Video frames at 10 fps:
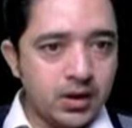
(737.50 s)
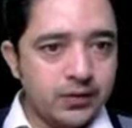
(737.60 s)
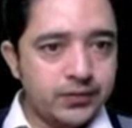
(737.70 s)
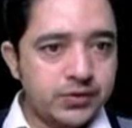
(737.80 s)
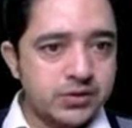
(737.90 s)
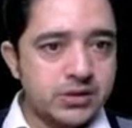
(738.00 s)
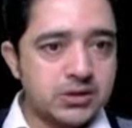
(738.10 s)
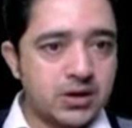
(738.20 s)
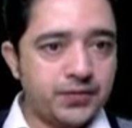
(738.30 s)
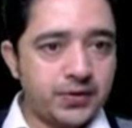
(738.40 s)
Fusion
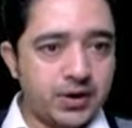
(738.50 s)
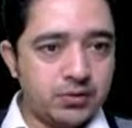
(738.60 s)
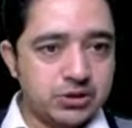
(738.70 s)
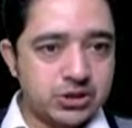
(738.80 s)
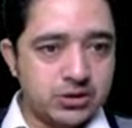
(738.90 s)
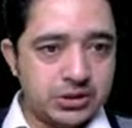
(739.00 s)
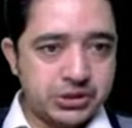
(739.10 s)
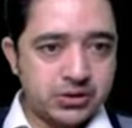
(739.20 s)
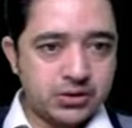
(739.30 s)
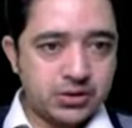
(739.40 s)
Center of Indian Ocean
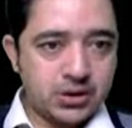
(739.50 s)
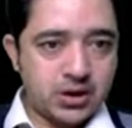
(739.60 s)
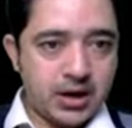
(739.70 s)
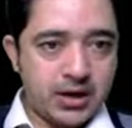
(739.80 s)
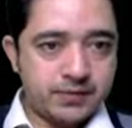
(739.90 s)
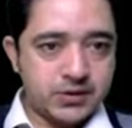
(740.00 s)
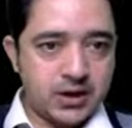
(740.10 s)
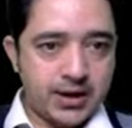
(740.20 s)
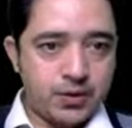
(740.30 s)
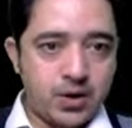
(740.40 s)
Region, that IFC
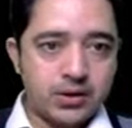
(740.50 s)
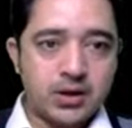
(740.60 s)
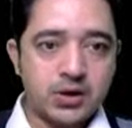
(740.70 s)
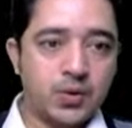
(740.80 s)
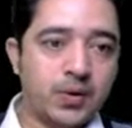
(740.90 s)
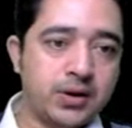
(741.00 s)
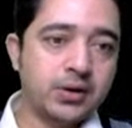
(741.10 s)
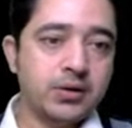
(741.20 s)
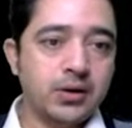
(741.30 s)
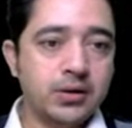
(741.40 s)
IOR, that
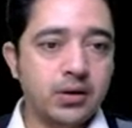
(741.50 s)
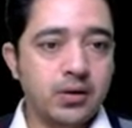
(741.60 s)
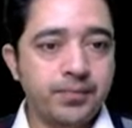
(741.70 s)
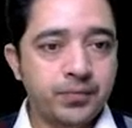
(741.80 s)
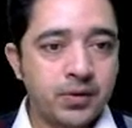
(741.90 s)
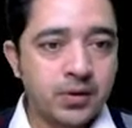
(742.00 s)
located in